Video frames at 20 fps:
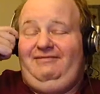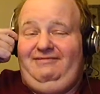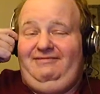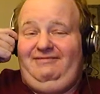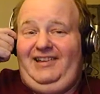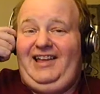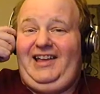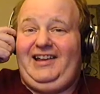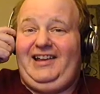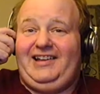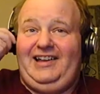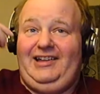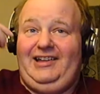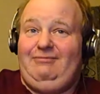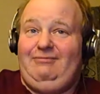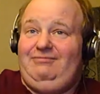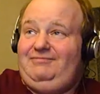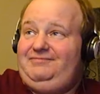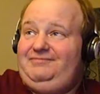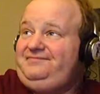Heck,
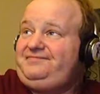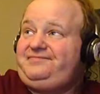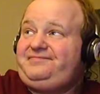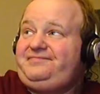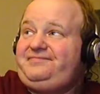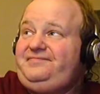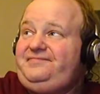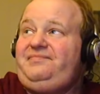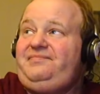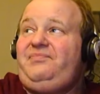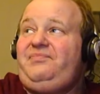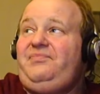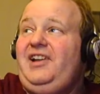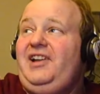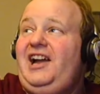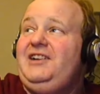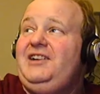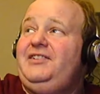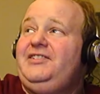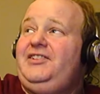
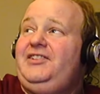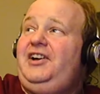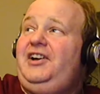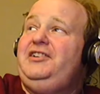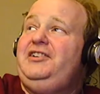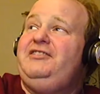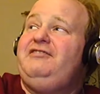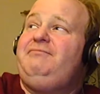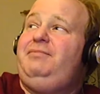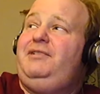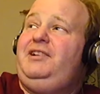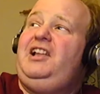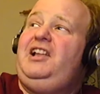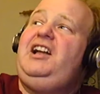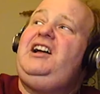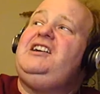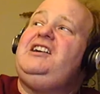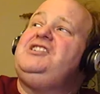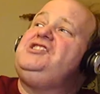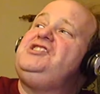I have a ton of
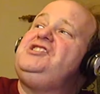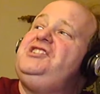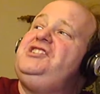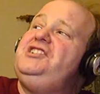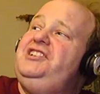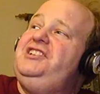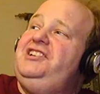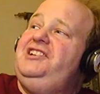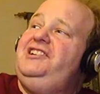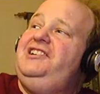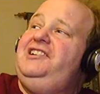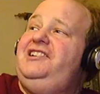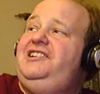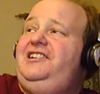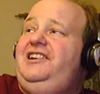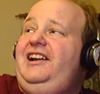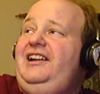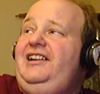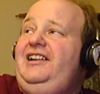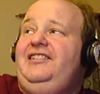plush
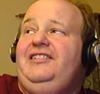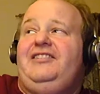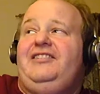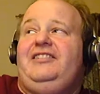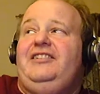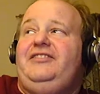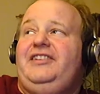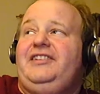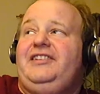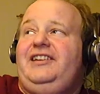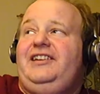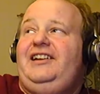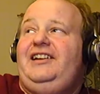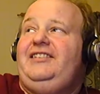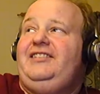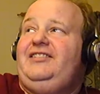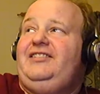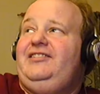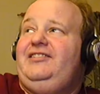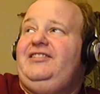and stuff like
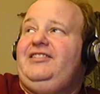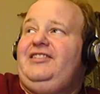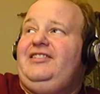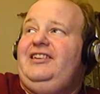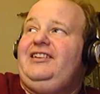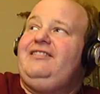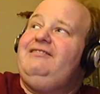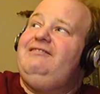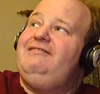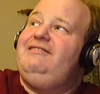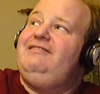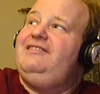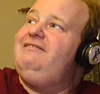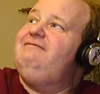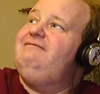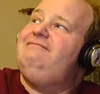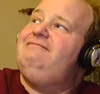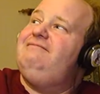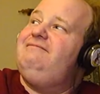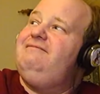that. So it's like,
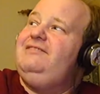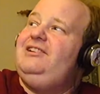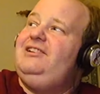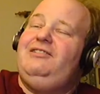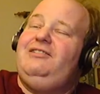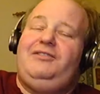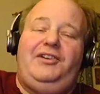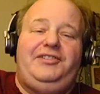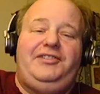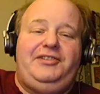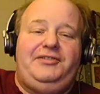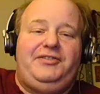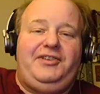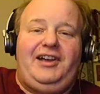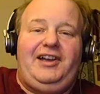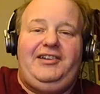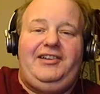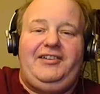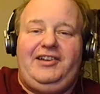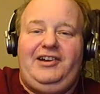of all different
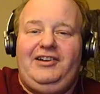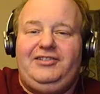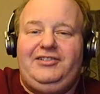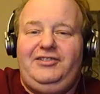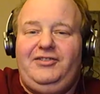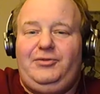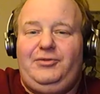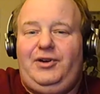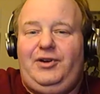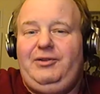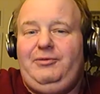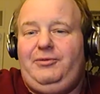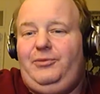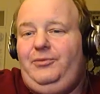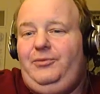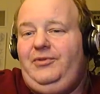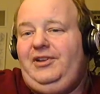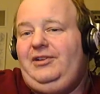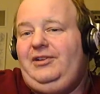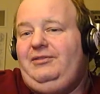kind of characters. Why,
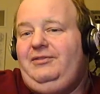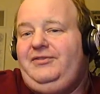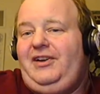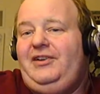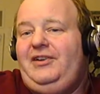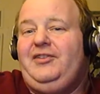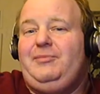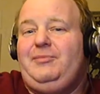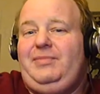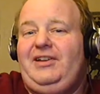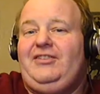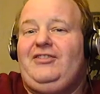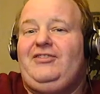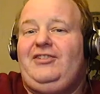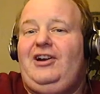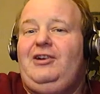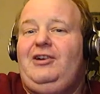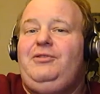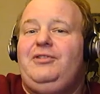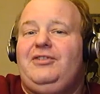if I was a big
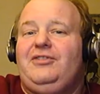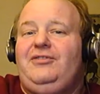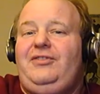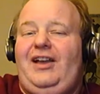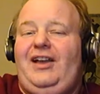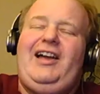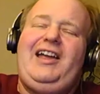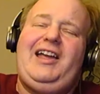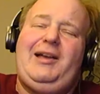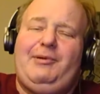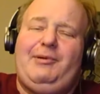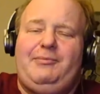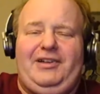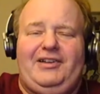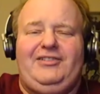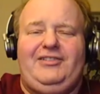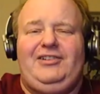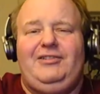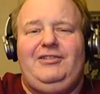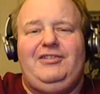Star Wars fan, I am a
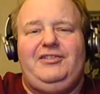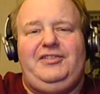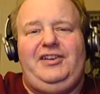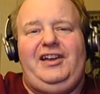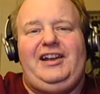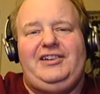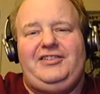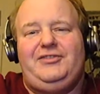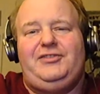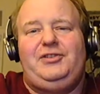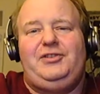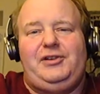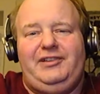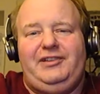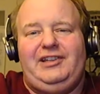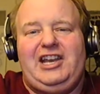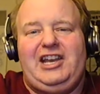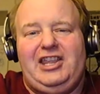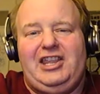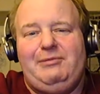big Star Wars fan. I just don't have a
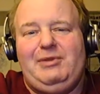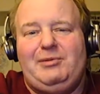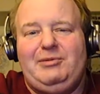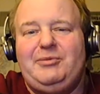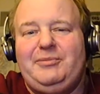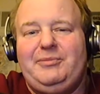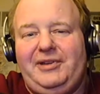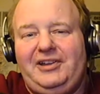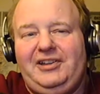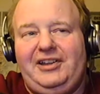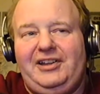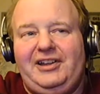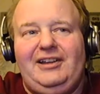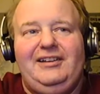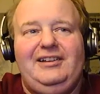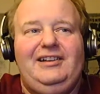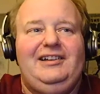lot of the memorabilia.